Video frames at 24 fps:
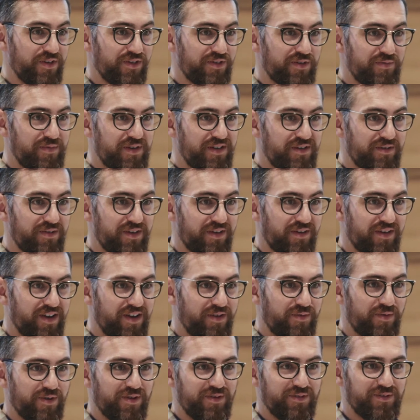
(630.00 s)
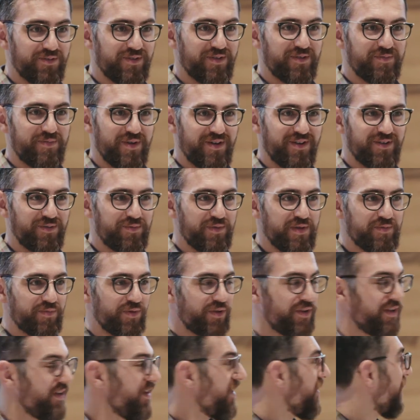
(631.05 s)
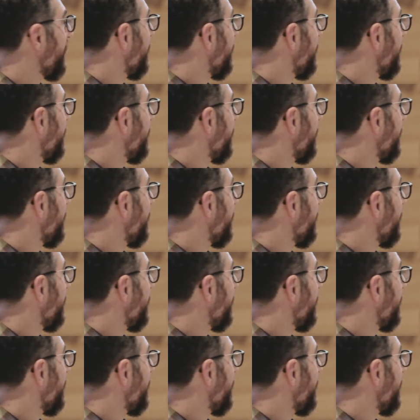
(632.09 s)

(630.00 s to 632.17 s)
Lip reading: we should be doing, right? We're user experience people.